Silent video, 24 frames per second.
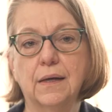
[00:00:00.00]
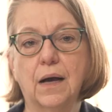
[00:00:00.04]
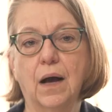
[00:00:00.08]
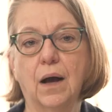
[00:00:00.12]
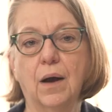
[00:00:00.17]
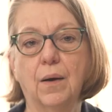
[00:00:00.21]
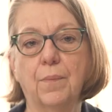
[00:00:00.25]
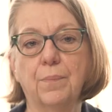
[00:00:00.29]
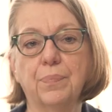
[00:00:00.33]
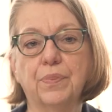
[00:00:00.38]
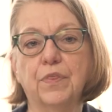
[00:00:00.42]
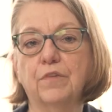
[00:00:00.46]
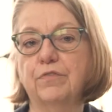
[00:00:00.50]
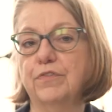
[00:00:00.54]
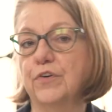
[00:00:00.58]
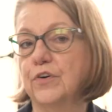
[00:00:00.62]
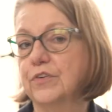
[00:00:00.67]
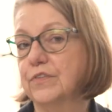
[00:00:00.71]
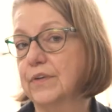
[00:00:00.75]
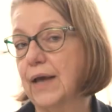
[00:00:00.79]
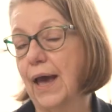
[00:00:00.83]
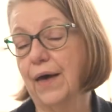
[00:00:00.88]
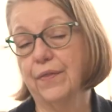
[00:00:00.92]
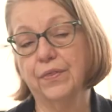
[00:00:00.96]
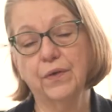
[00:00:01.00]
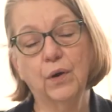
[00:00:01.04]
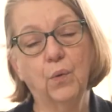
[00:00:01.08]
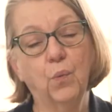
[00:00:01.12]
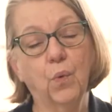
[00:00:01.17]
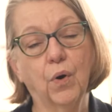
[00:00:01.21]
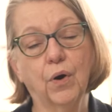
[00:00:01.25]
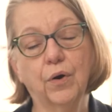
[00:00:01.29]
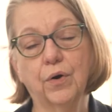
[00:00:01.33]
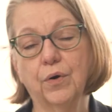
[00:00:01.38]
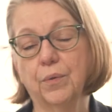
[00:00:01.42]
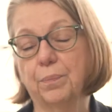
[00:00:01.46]
Um, the first Catholic
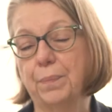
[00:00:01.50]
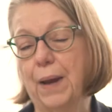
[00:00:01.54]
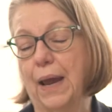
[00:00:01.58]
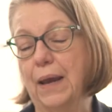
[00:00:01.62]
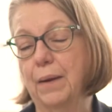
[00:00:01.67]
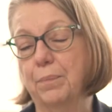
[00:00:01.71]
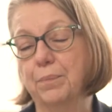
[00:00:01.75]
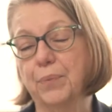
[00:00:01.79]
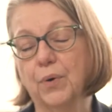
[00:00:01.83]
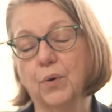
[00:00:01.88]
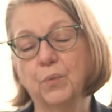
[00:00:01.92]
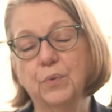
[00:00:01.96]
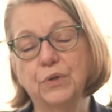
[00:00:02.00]
Worker paper,